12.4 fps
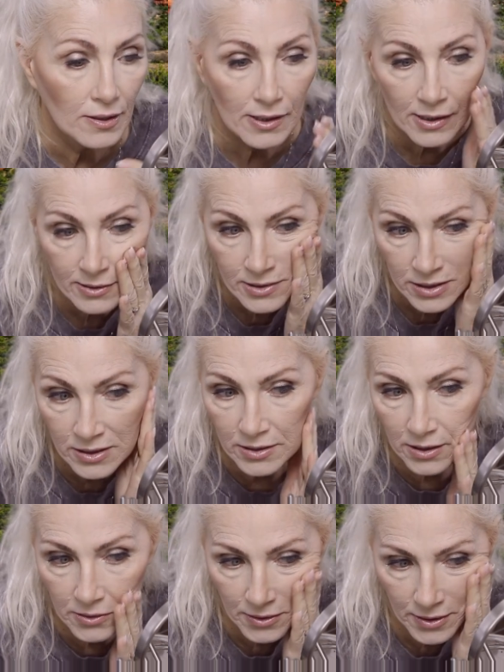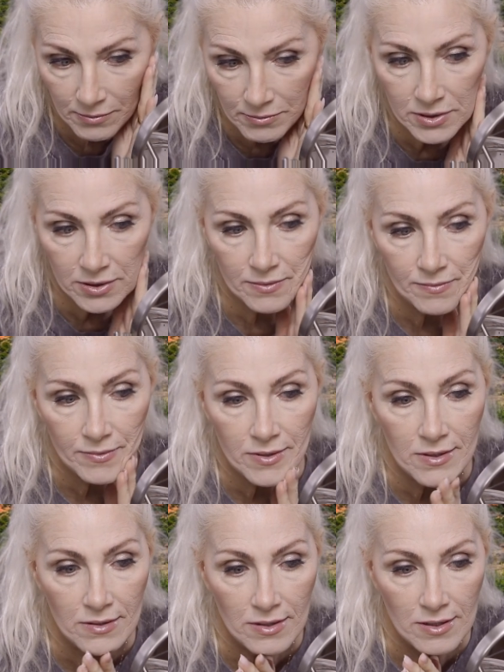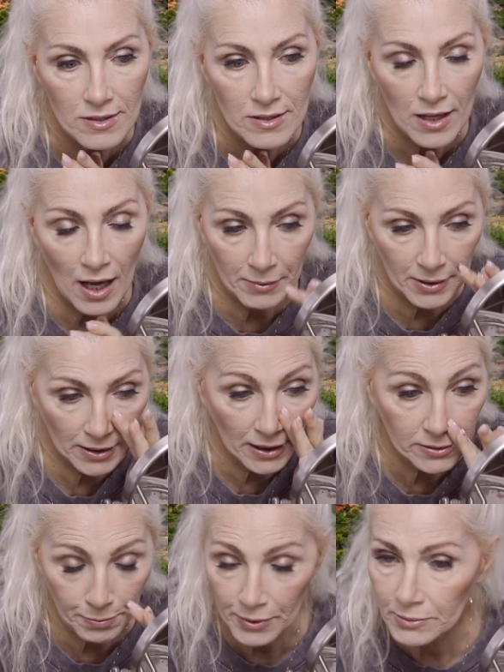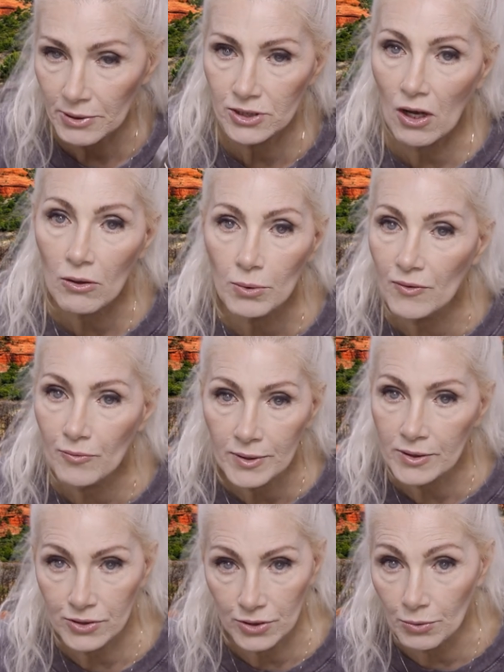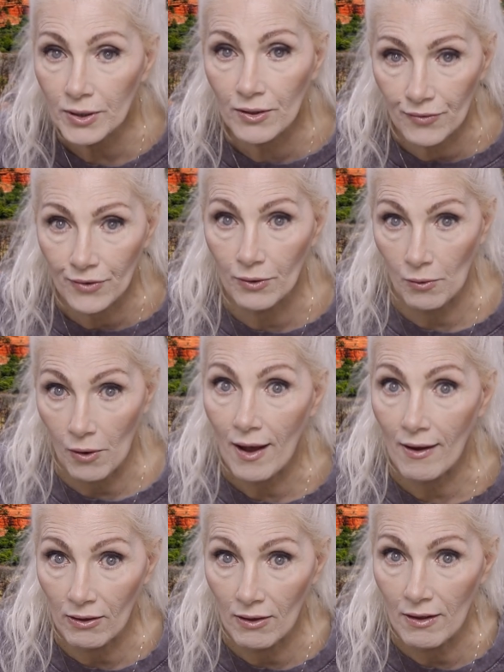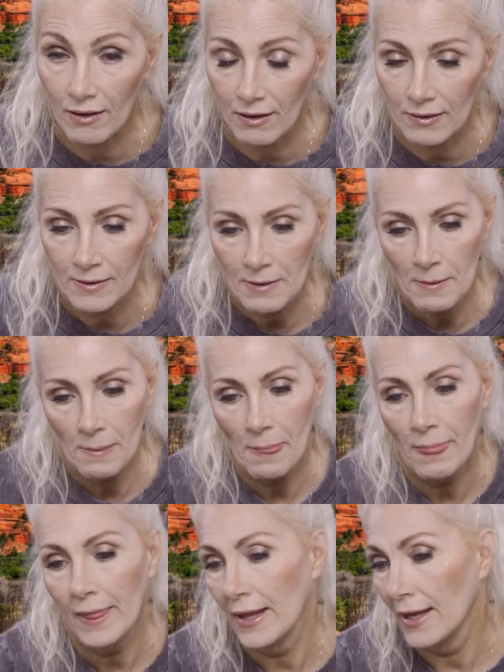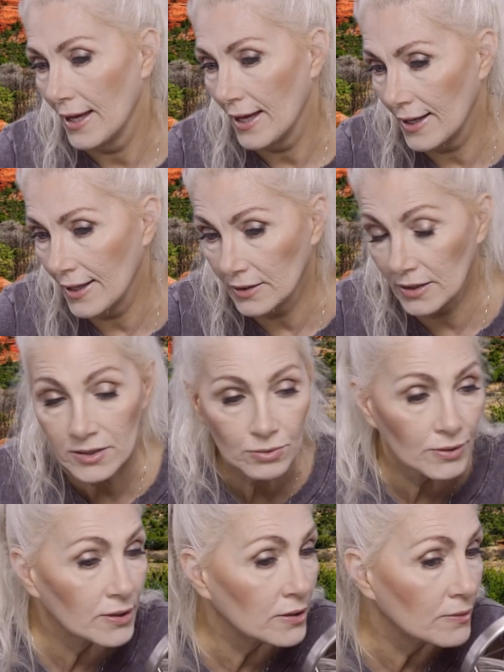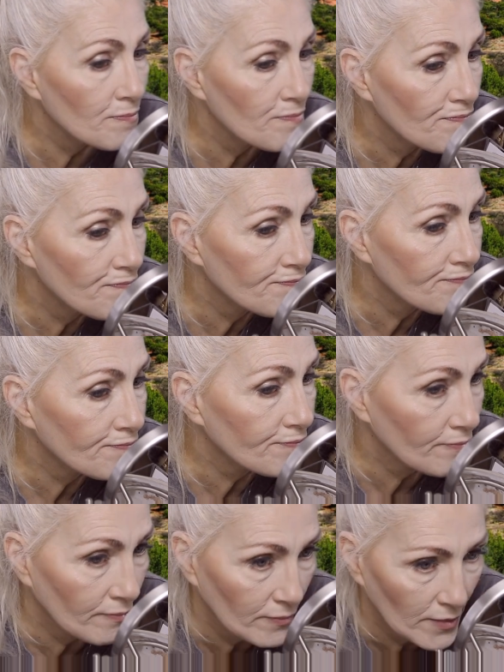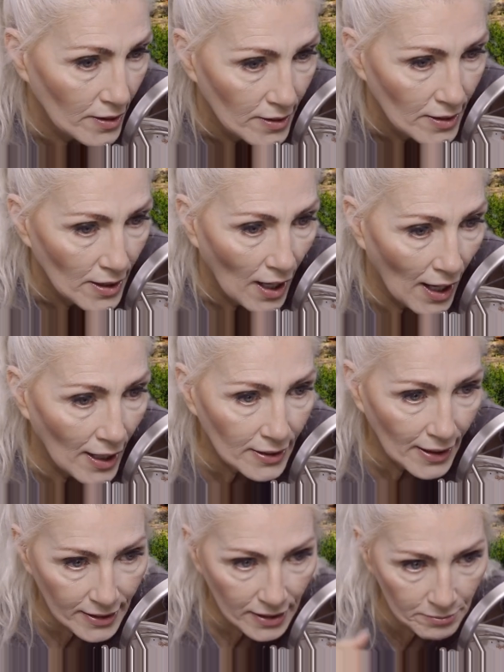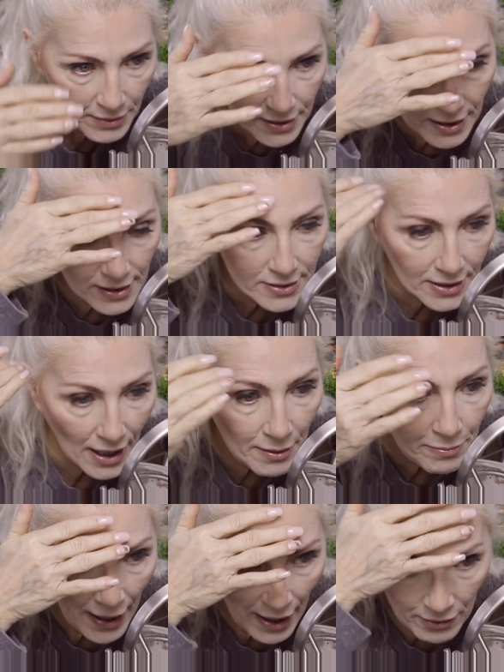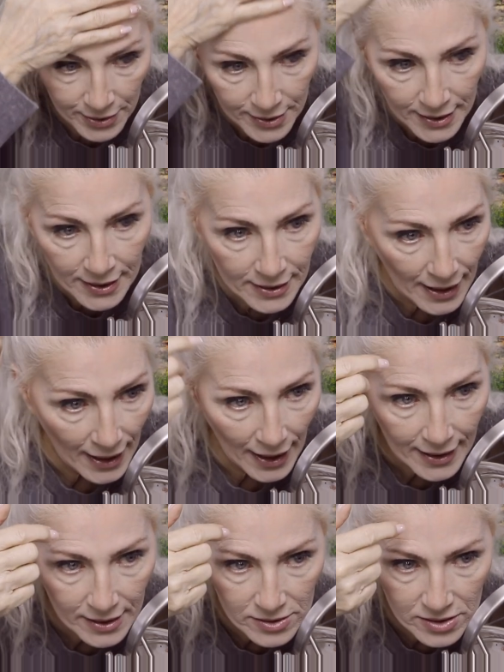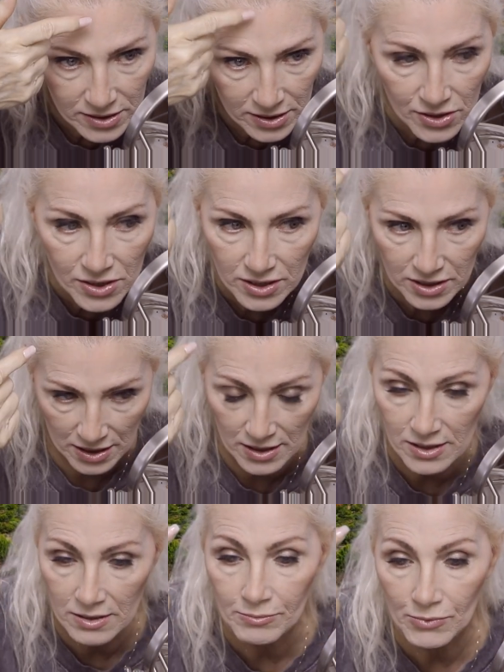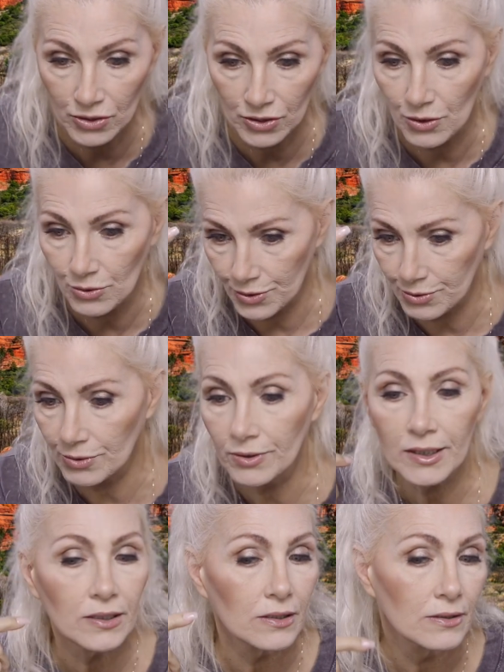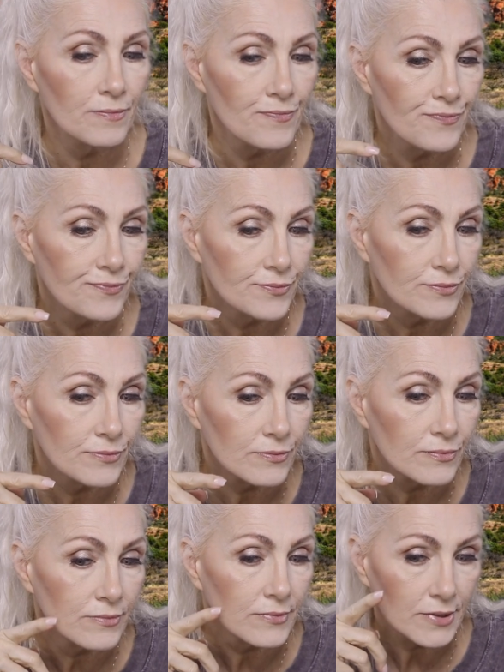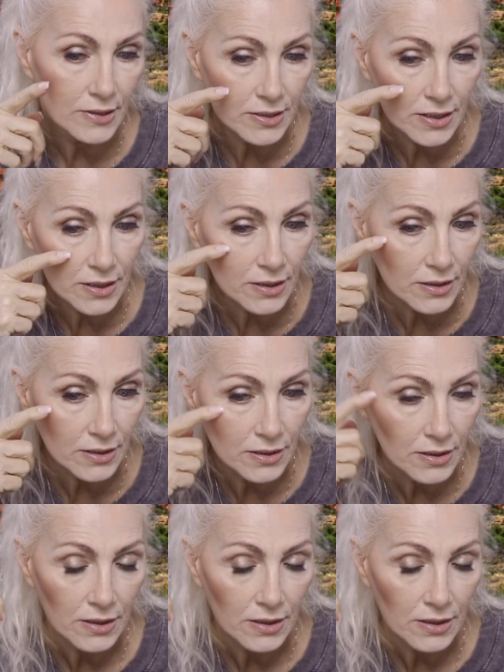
in CC creams. I mean, that's pretty much all we've been doing for a while, huh? And this one, I like it because I powdered it and I can still see some glow through it. See?